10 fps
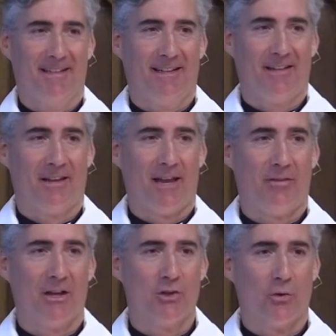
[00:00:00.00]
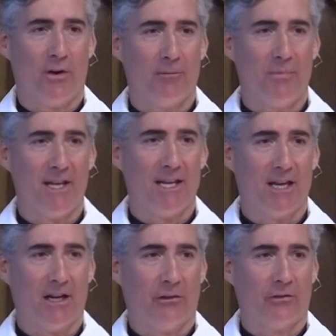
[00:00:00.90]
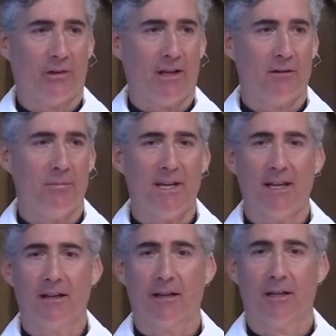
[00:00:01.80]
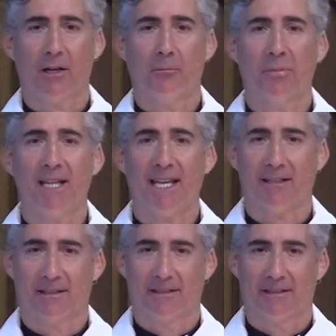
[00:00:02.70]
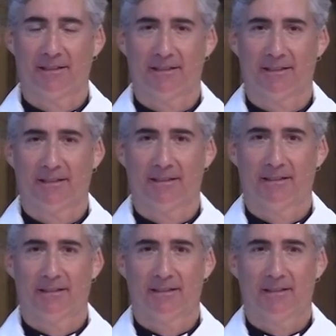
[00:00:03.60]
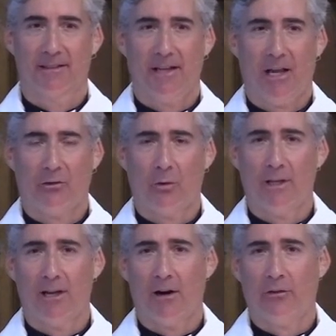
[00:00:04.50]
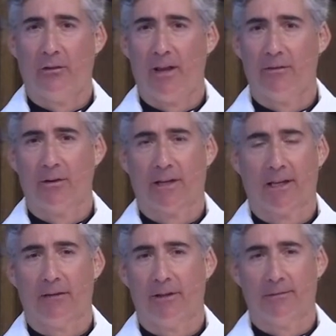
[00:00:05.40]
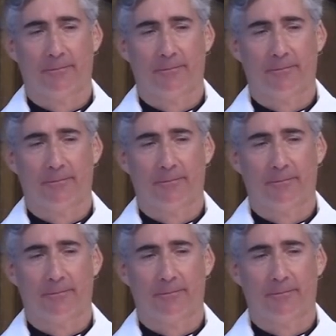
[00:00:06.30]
and to have that joy be in us and to be complete as only our Savior can give it.